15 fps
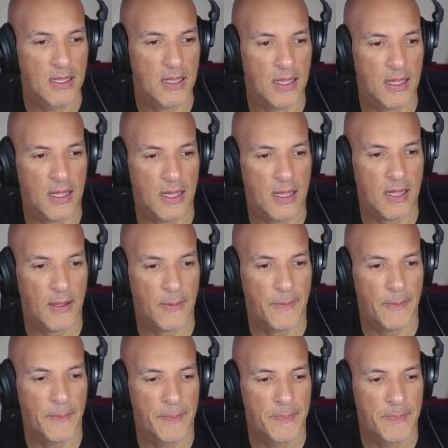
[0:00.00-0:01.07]

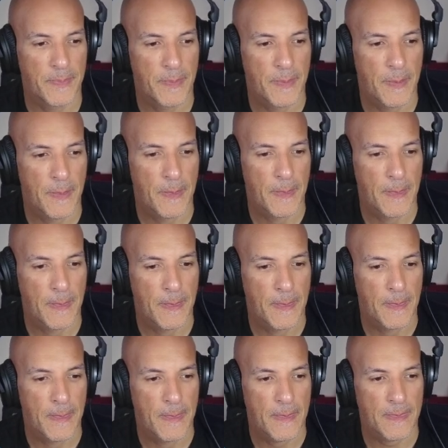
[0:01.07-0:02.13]
the
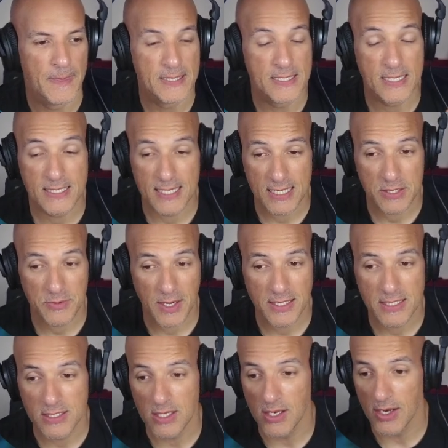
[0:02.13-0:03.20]
success rate
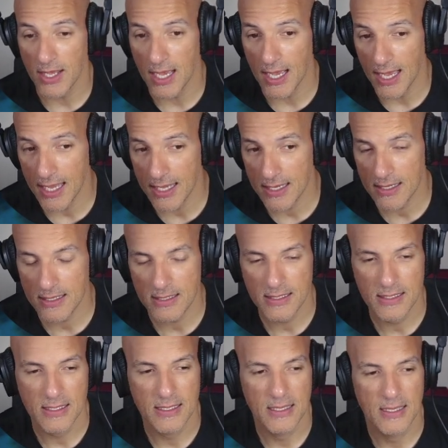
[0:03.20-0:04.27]
is a lot higher.
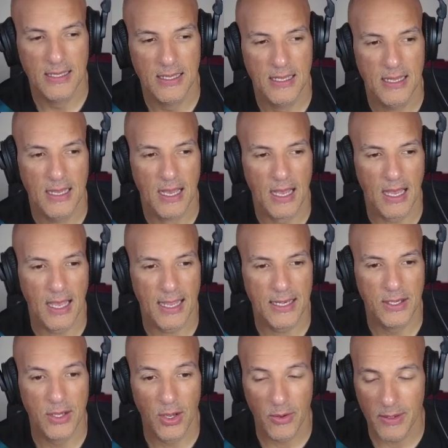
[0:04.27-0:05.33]
I
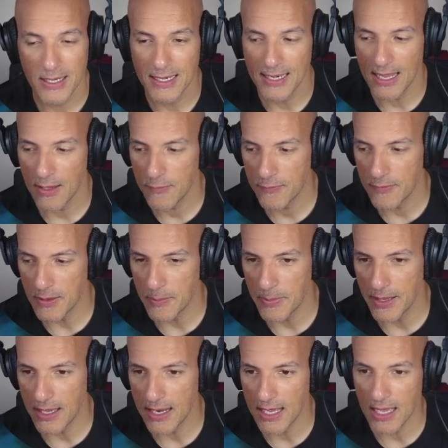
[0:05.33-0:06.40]
know enough
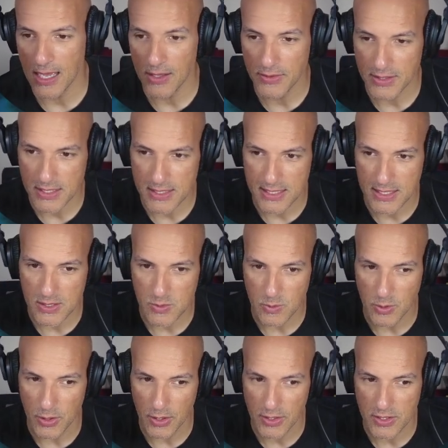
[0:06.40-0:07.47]
about how these things
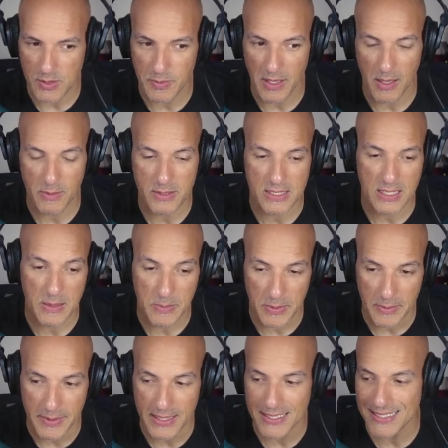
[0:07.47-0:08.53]
work to be able to
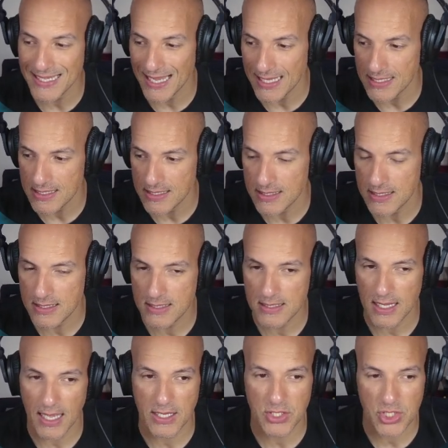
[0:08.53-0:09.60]
implement tests
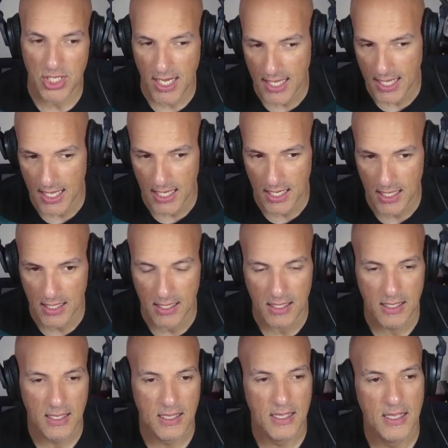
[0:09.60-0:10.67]
and checking,
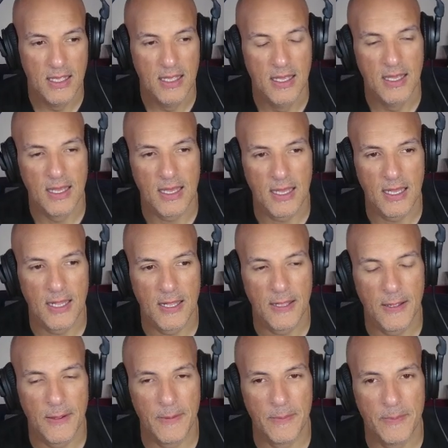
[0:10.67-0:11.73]

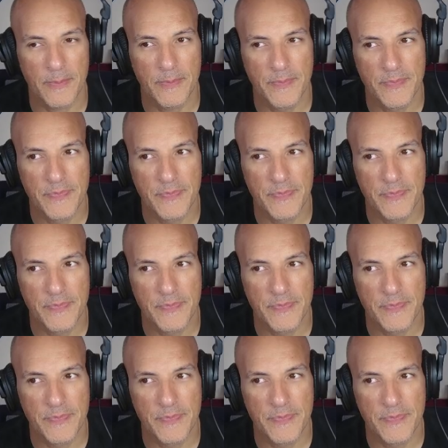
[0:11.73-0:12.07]
to